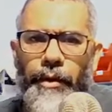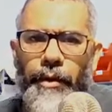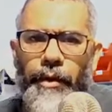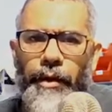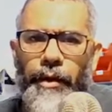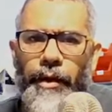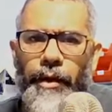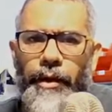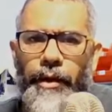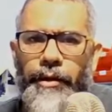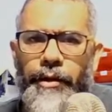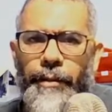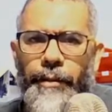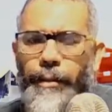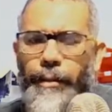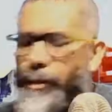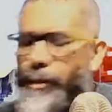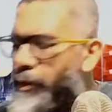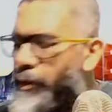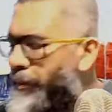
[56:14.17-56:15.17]
and
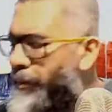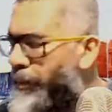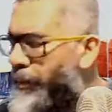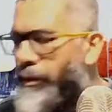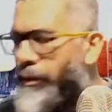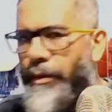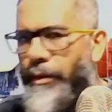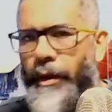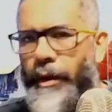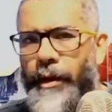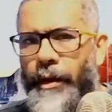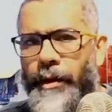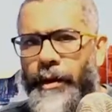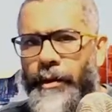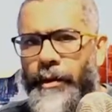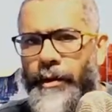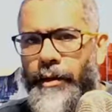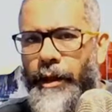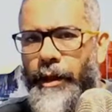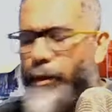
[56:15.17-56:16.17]
suppose you put a
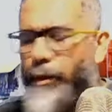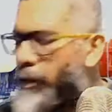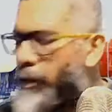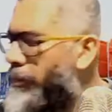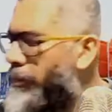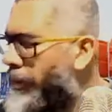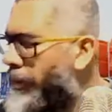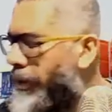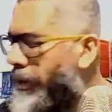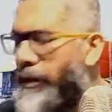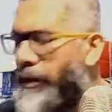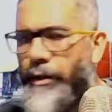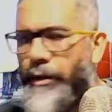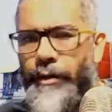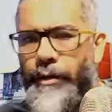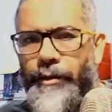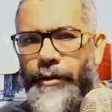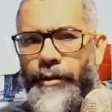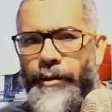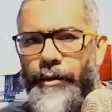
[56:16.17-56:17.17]
detector over here.
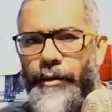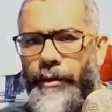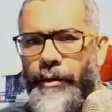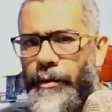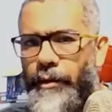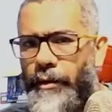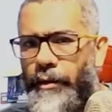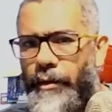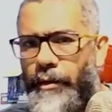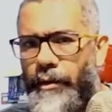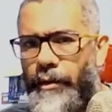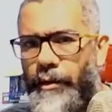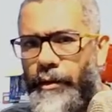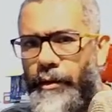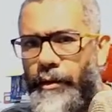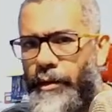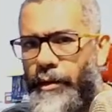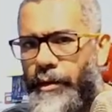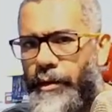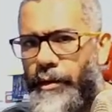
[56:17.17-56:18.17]

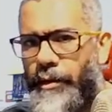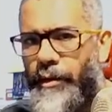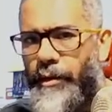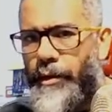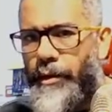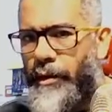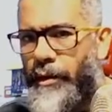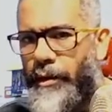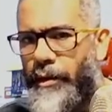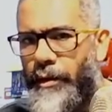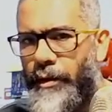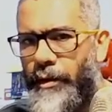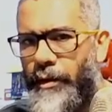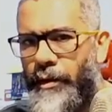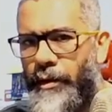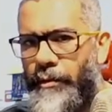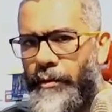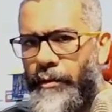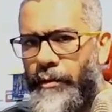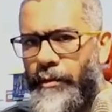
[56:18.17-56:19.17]
Just
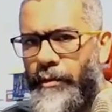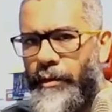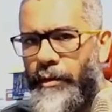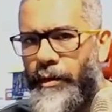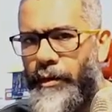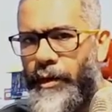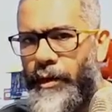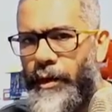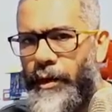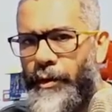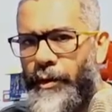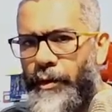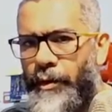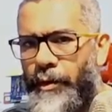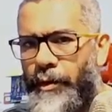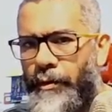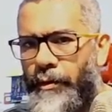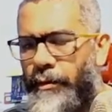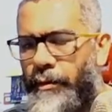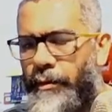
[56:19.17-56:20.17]
I draw